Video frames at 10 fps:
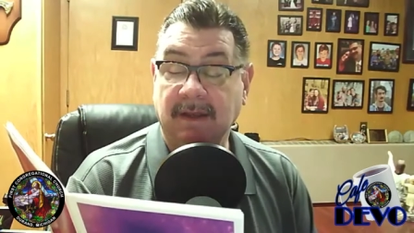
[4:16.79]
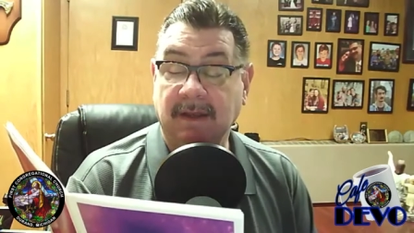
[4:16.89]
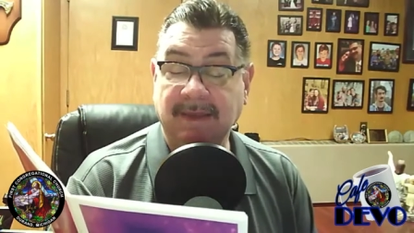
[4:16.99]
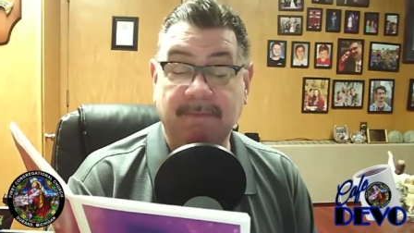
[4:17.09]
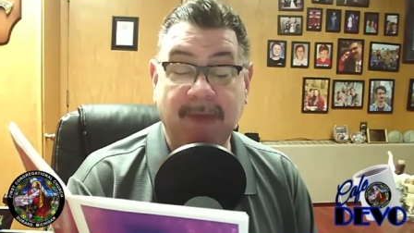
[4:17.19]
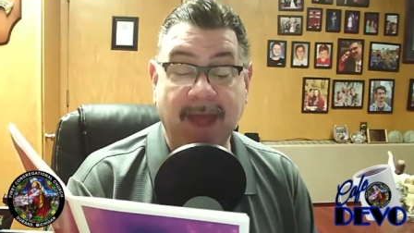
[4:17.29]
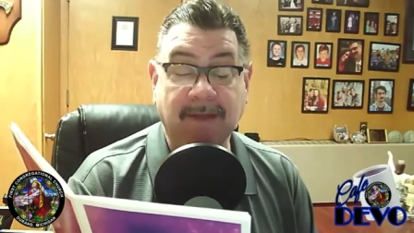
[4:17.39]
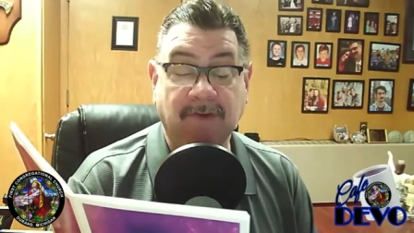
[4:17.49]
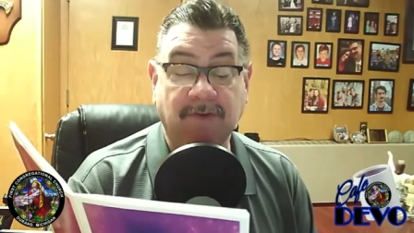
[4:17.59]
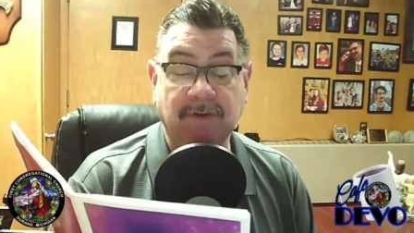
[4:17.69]
Let the
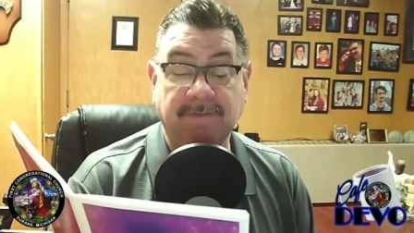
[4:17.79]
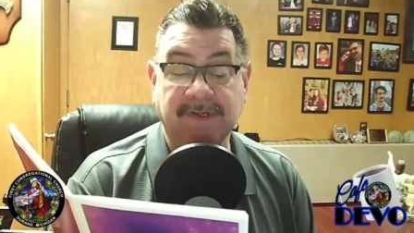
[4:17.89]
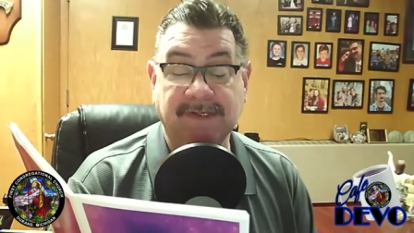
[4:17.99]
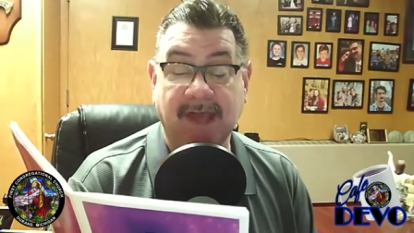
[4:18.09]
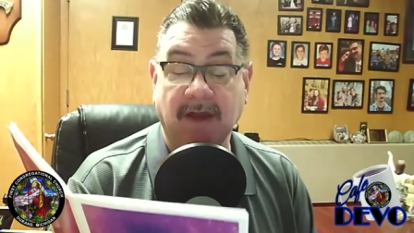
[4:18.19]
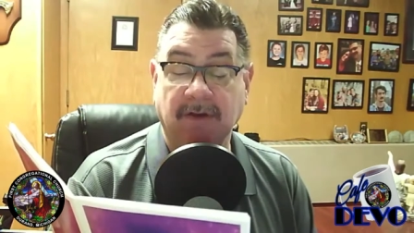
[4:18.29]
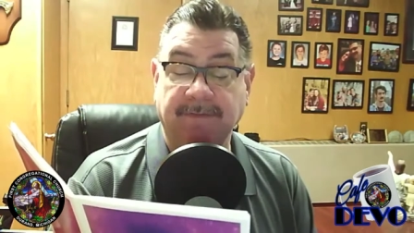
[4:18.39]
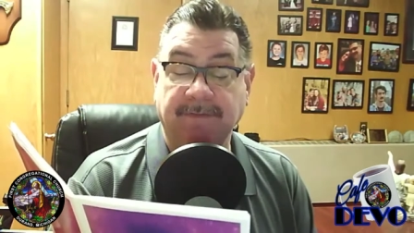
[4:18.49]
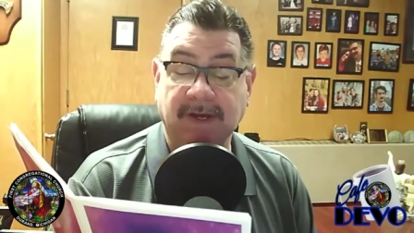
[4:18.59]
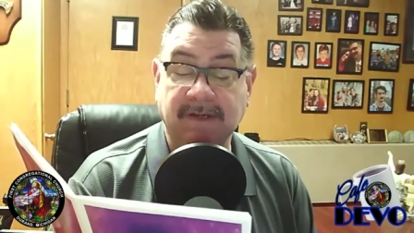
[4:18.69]
magnitude of his
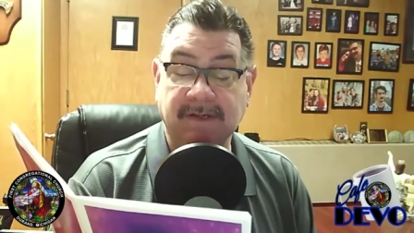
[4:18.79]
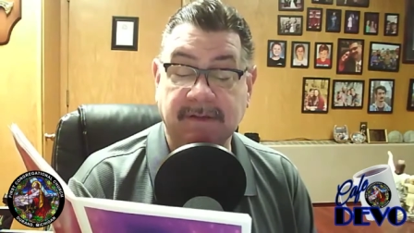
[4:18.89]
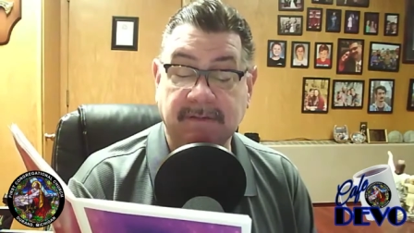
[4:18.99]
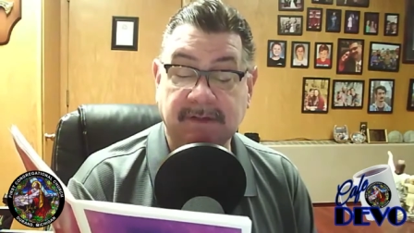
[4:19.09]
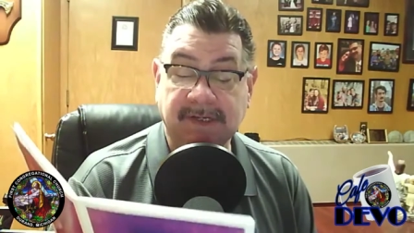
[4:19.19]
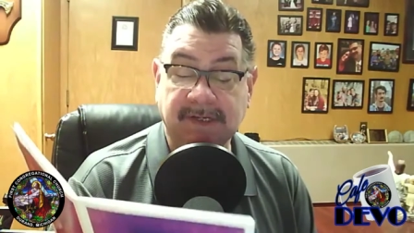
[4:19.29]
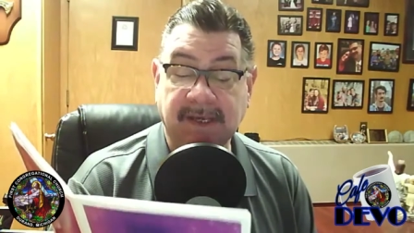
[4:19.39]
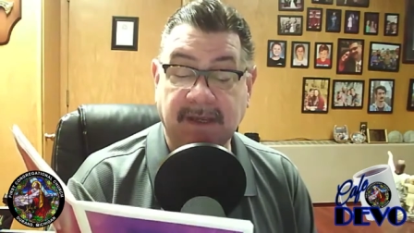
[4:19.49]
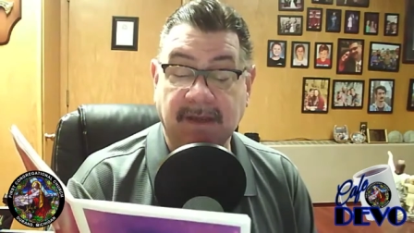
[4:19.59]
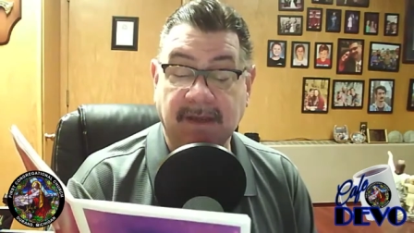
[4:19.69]
sacrifice
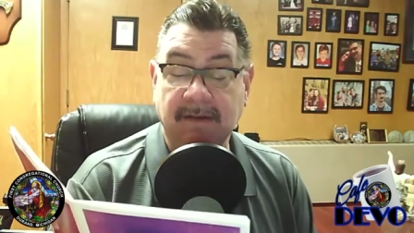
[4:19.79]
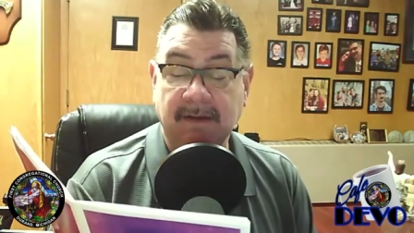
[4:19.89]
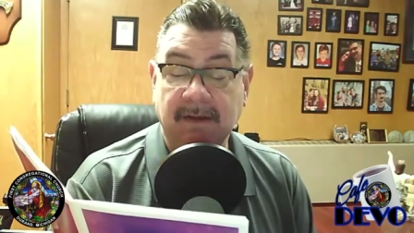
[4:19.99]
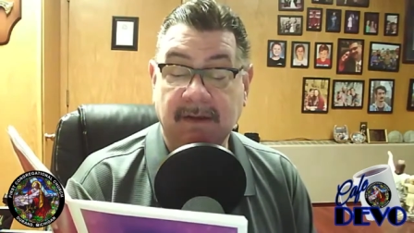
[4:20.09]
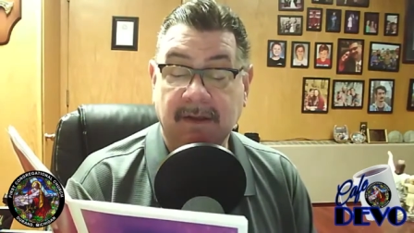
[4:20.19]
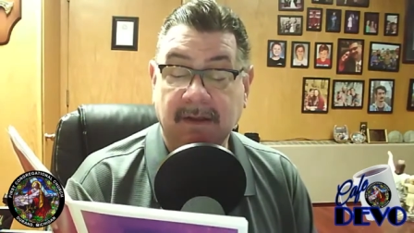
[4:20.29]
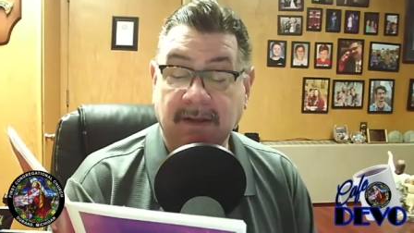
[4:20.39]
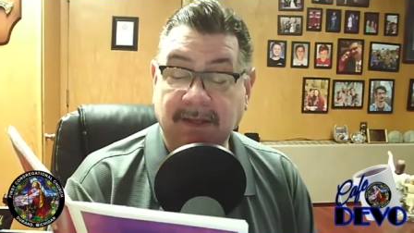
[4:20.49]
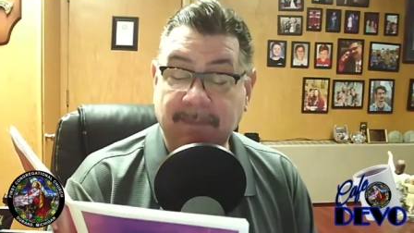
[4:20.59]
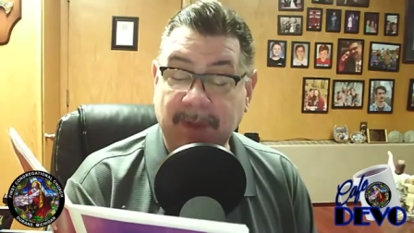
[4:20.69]
sink in.
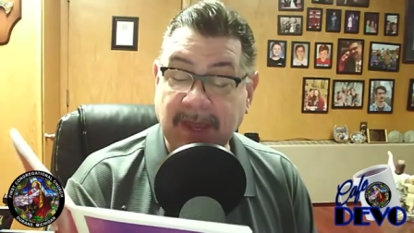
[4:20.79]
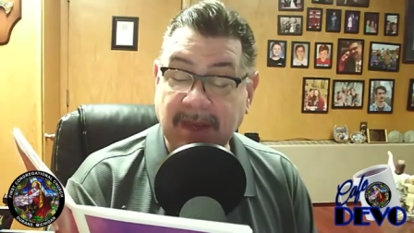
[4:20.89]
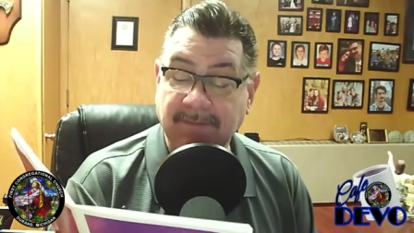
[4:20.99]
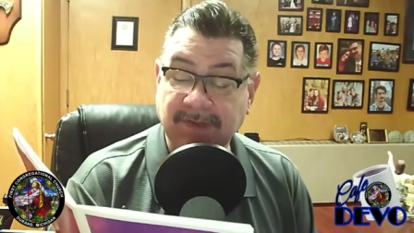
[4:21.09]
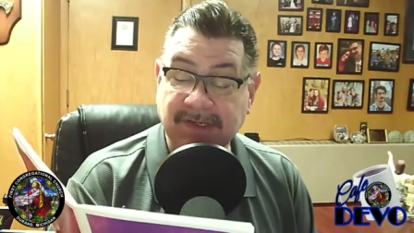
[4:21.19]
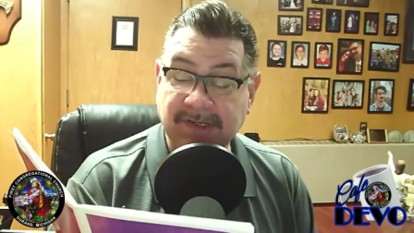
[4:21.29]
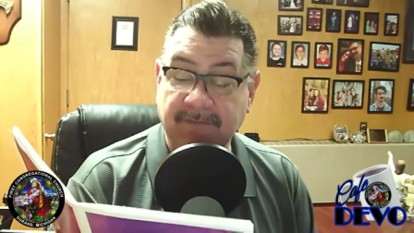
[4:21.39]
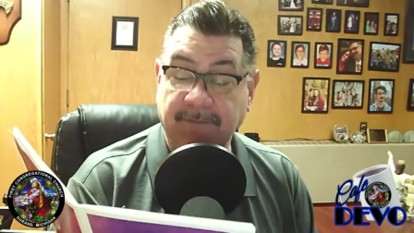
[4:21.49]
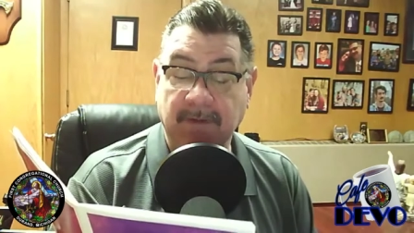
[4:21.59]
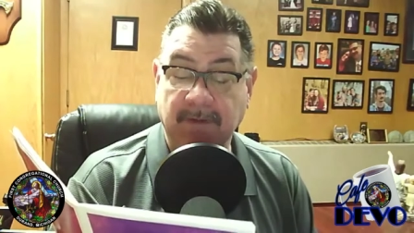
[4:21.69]
Let the pain of his
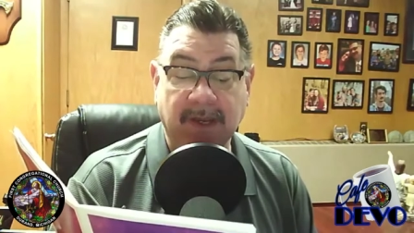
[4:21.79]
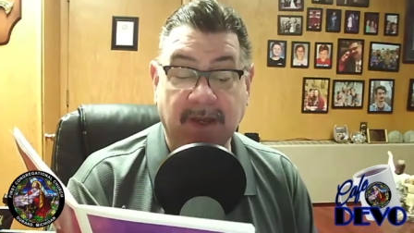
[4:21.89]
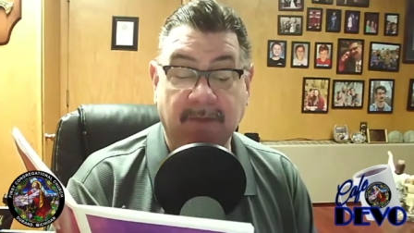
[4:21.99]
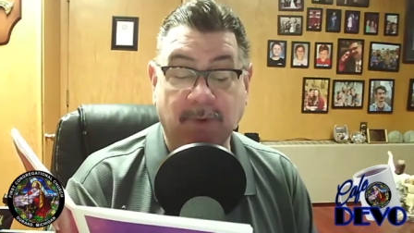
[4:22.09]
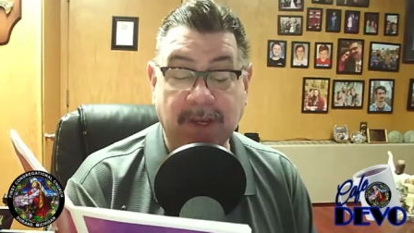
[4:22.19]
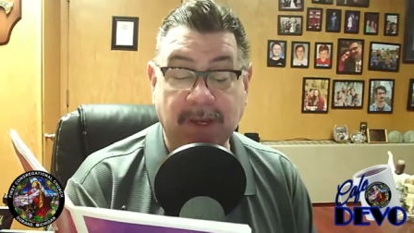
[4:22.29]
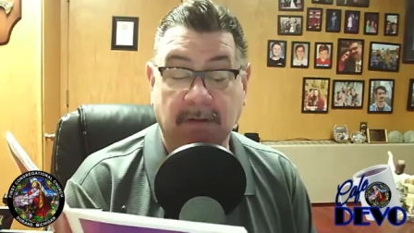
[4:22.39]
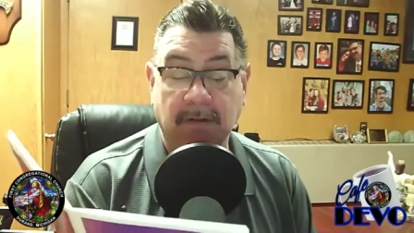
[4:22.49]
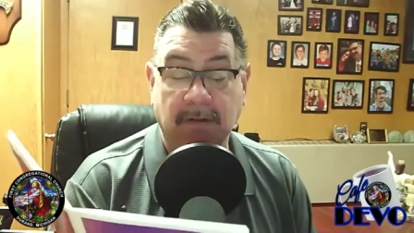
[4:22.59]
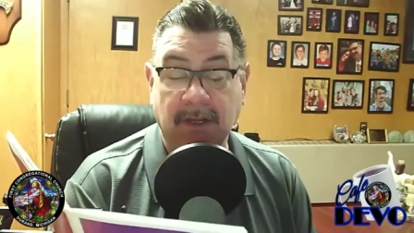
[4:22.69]
suffering become
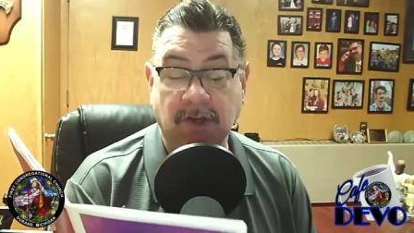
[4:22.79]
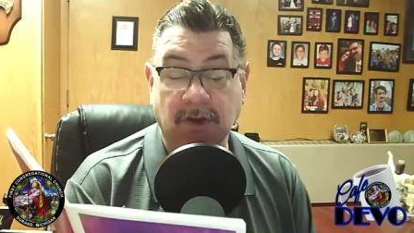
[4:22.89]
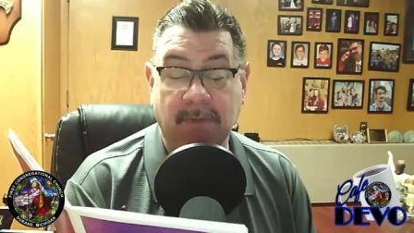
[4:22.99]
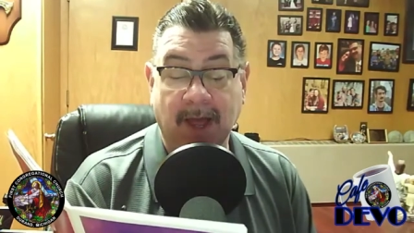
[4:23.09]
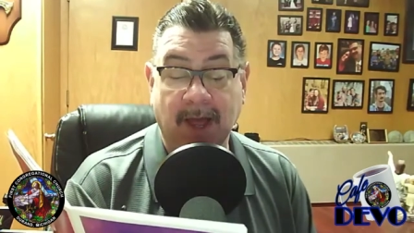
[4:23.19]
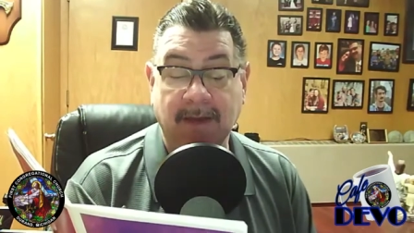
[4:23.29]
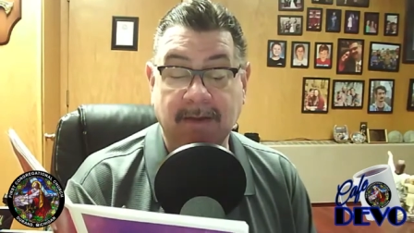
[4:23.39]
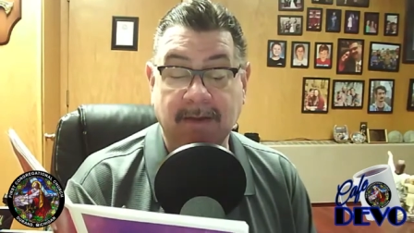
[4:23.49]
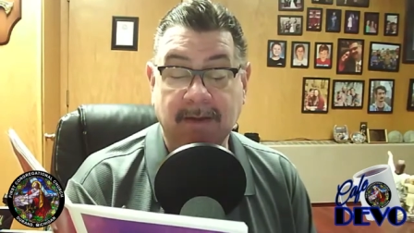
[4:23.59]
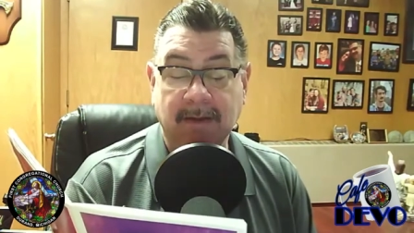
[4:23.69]
real in your
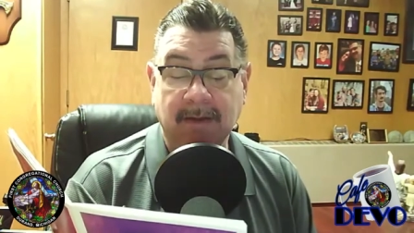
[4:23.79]
mind.